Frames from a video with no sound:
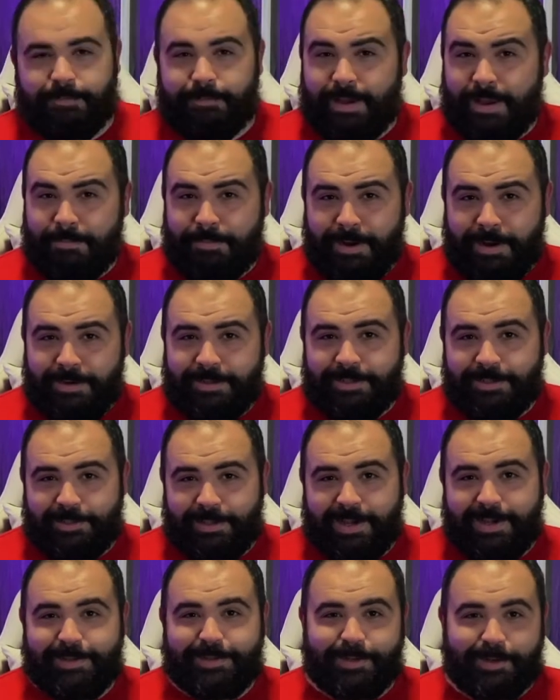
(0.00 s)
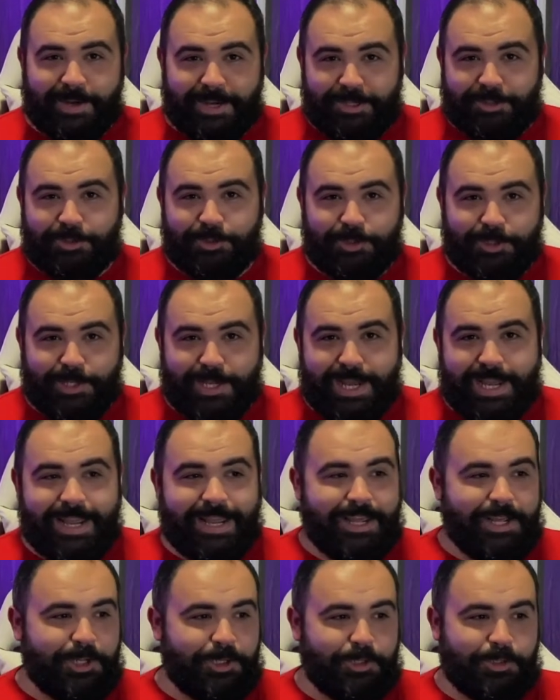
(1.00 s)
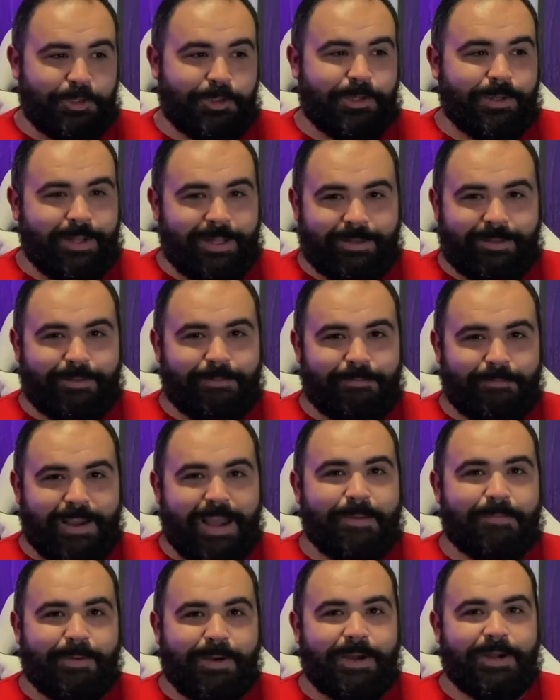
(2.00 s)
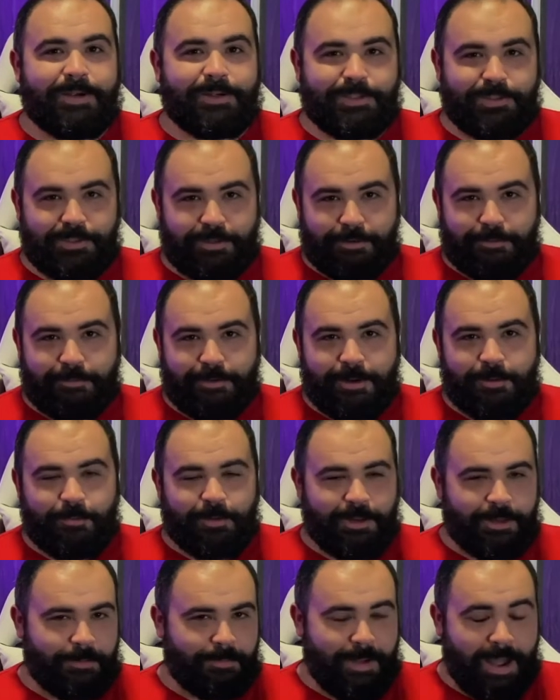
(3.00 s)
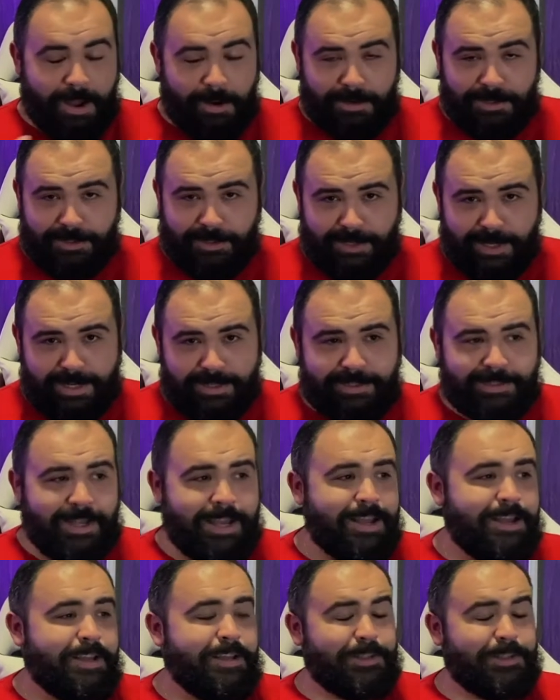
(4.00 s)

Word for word: Vampire designs are interesting. Each vampire is different with their power sets.